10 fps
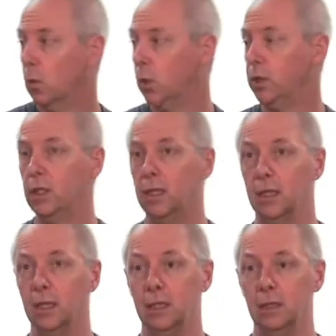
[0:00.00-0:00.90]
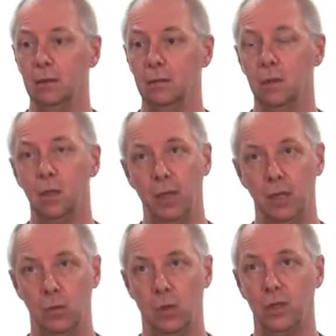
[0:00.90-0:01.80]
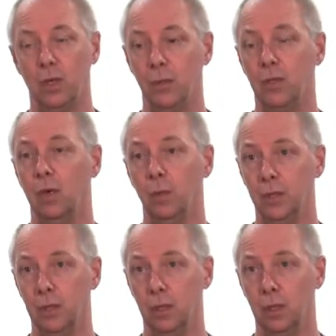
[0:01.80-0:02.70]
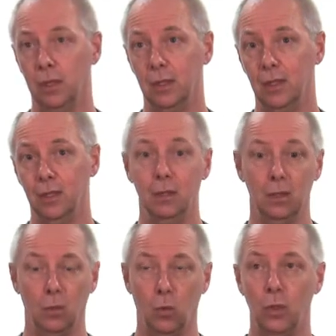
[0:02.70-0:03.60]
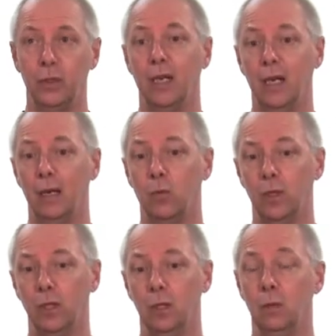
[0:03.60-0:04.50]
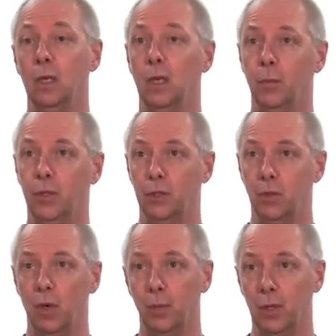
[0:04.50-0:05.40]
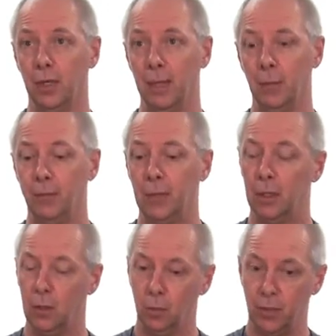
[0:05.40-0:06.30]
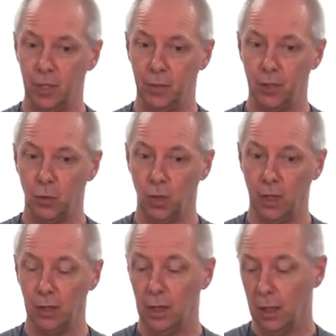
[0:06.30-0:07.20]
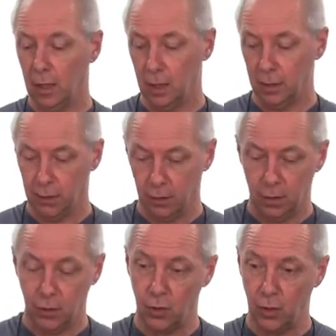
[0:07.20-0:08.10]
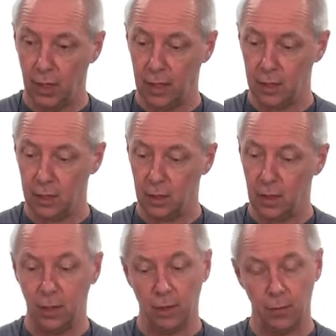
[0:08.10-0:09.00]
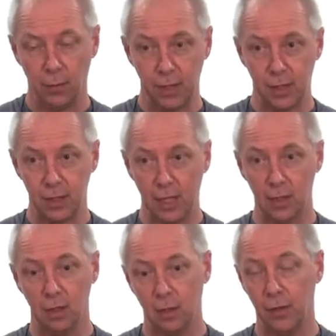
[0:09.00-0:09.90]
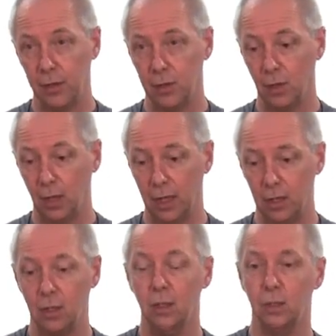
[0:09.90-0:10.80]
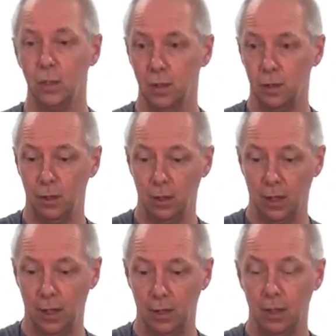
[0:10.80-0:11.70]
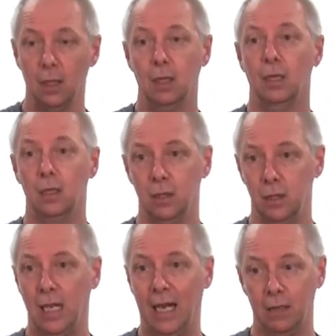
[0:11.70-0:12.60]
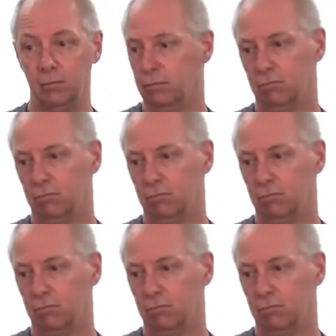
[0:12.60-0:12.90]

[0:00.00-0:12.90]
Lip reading: wood you're going to need depends on what type of tripod you got. You'll work that out when you put your tripod up. You'll measure between two legs, and then from the centre of those two legs to the third leg, and you just add